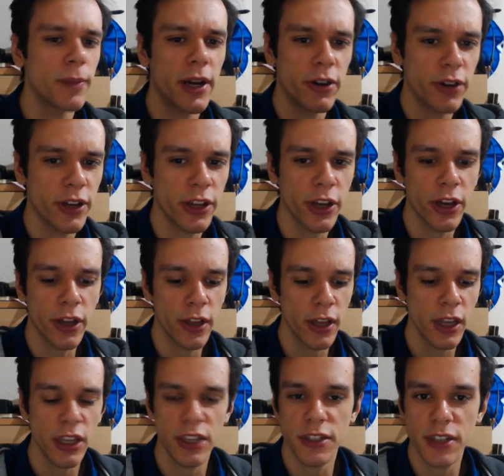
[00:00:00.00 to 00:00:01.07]
America
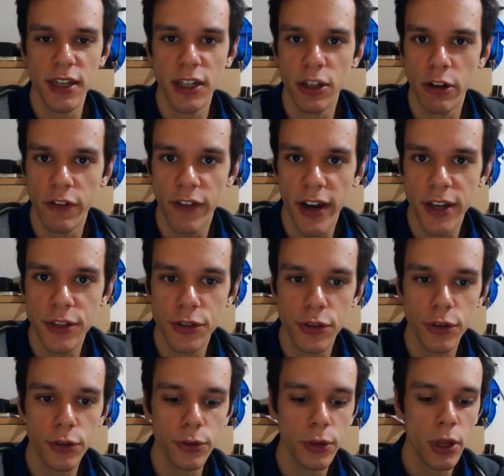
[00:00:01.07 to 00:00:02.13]
your senior year of high
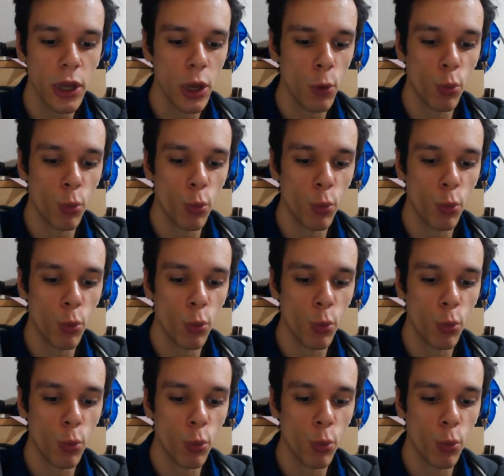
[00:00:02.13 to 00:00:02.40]
school,